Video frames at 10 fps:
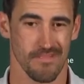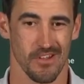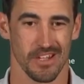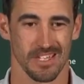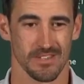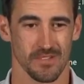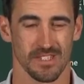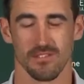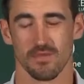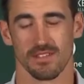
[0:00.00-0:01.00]
I guess it was a
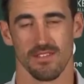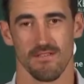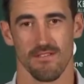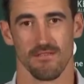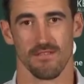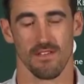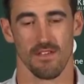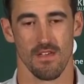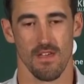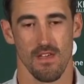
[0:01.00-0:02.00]
little bit different for
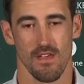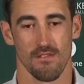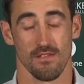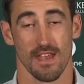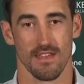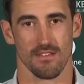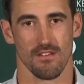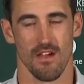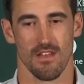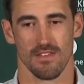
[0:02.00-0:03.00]
Nathan and
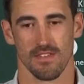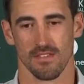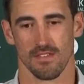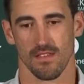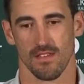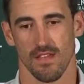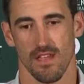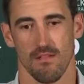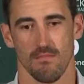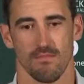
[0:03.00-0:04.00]
I, and I think
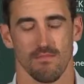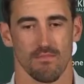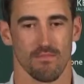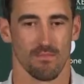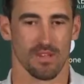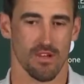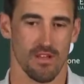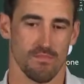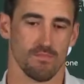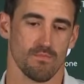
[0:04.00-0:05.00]
we
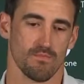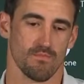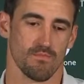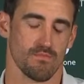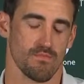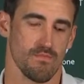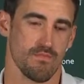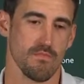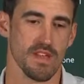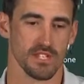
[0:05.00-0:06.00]
kind of
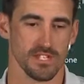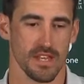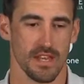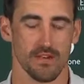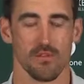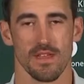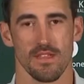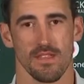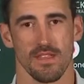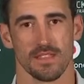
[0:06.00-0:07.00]
mentioned it a little bit
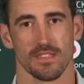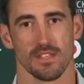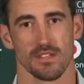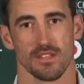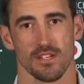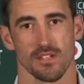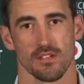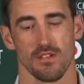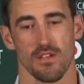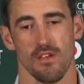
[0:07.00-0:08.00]
in that second
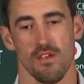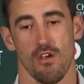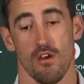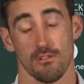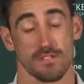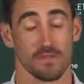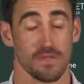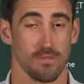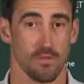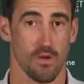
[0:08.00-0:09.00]
session. Obviously we
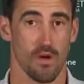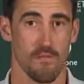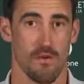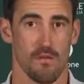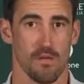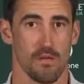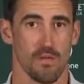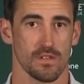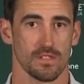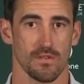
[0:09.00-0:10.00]
didn't quite bowl the way we
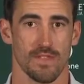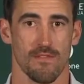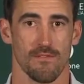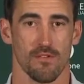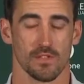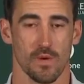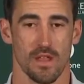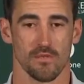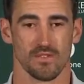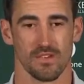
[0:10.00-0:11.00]
wanted to in that first
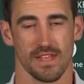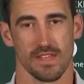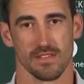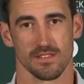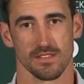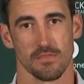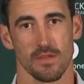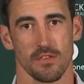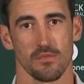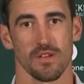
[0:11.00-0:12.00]
one and sort of let it slip a
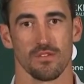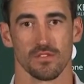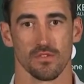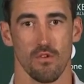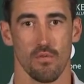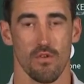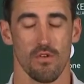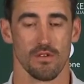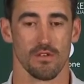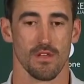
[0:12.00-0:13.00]
little bit on the
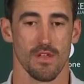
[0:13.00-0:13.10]
scoreboard, and